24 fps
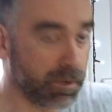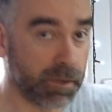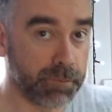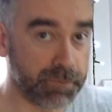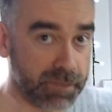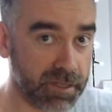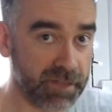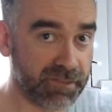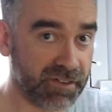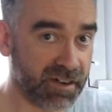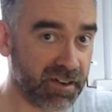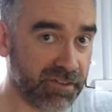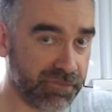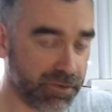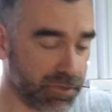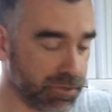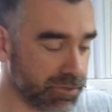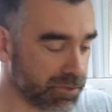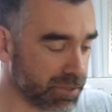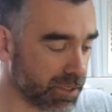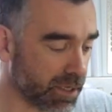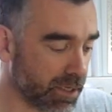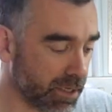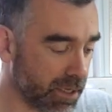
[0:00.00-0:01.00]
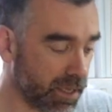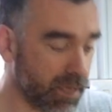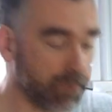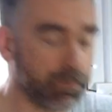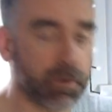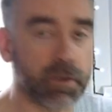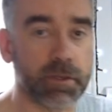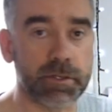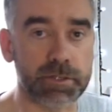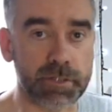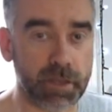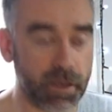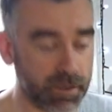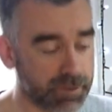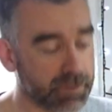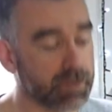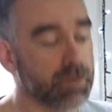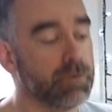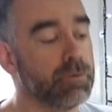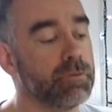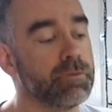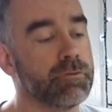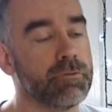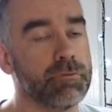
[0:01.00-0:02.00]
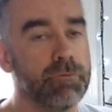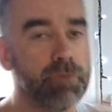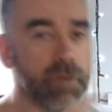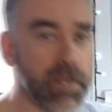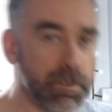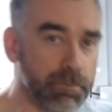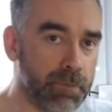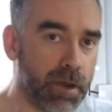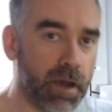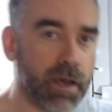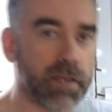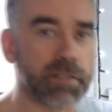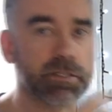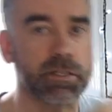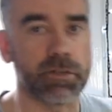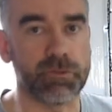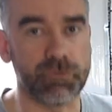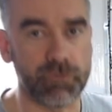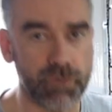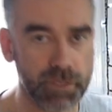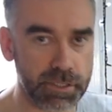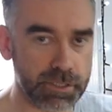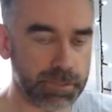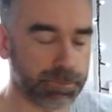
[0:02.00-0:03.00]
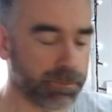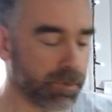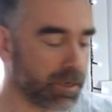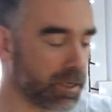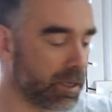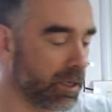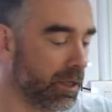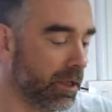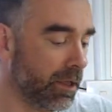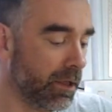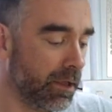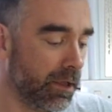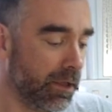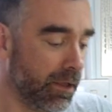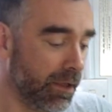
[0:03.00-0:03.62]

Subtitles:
but I'm never ever using it again, because I had to go and remask and respray.